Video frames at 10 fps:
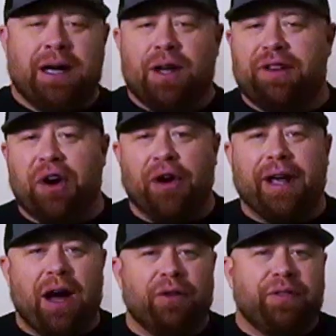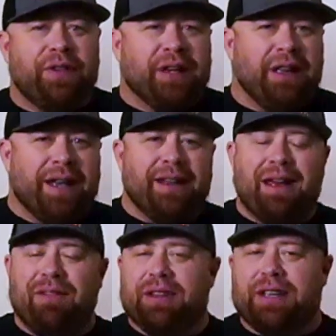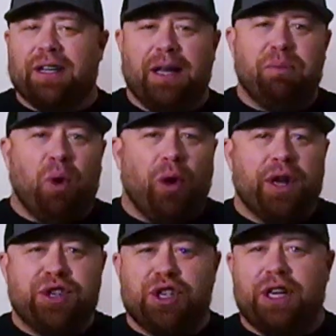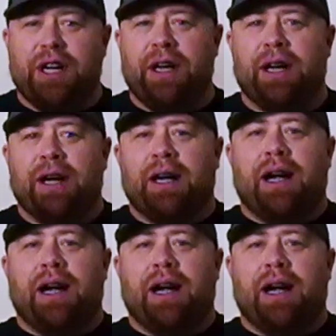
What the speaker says: starting out the Glenlivet, the Glenmorangie,